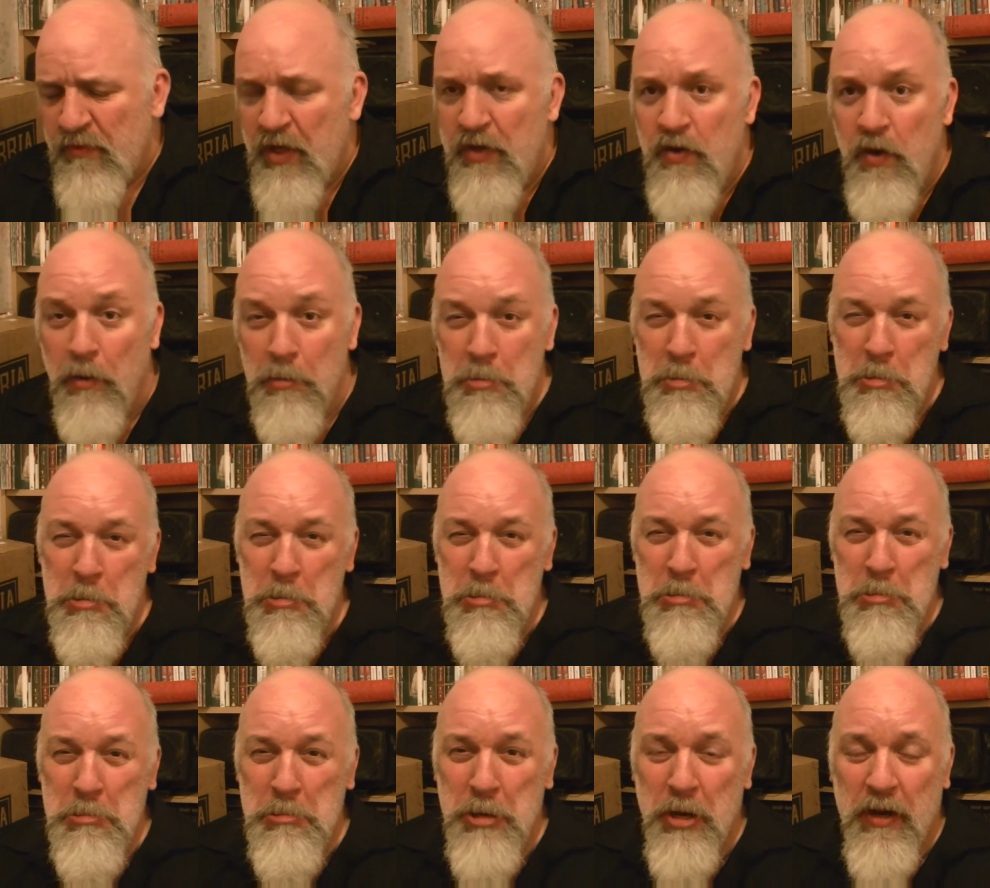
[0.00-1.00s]
Not,
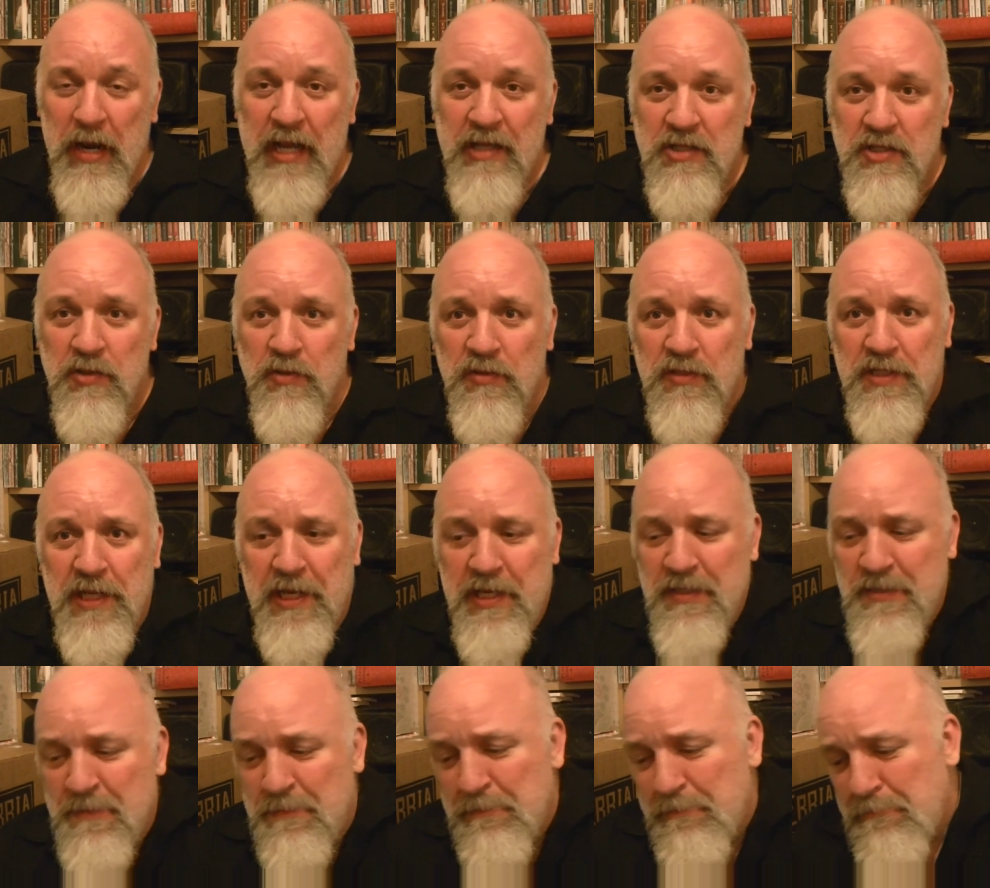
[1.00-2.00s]
mm, not that sort of
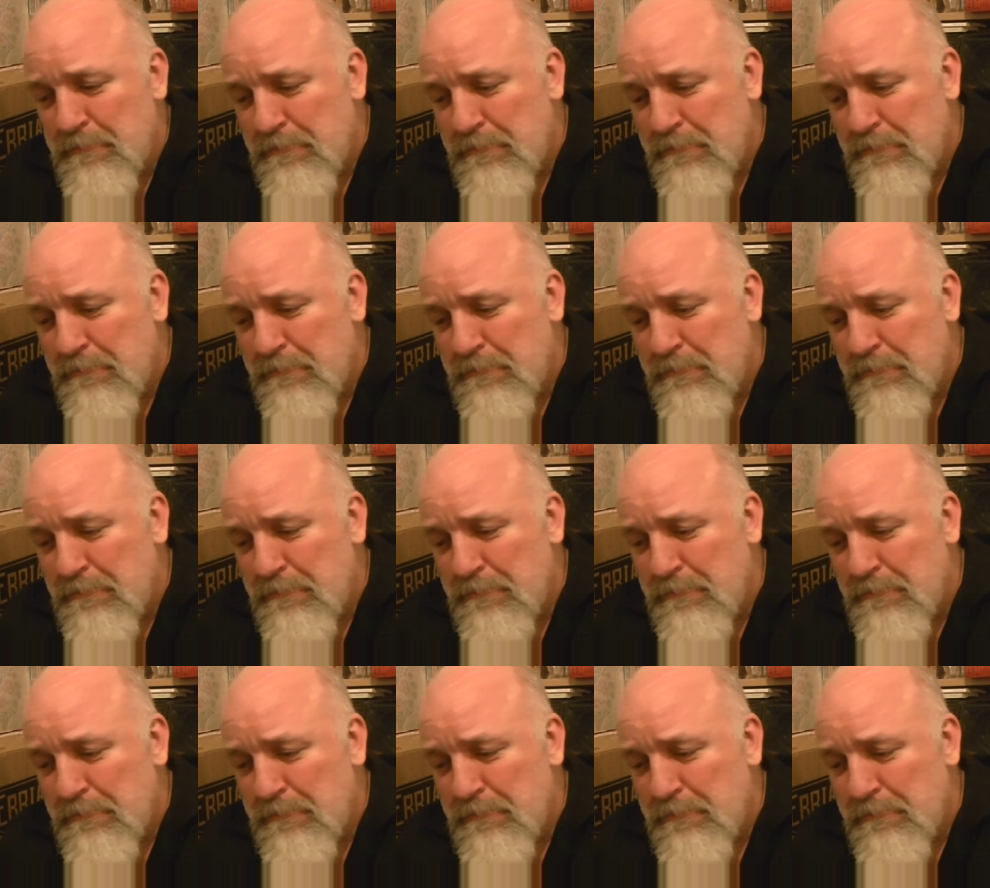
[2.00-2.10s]
tears.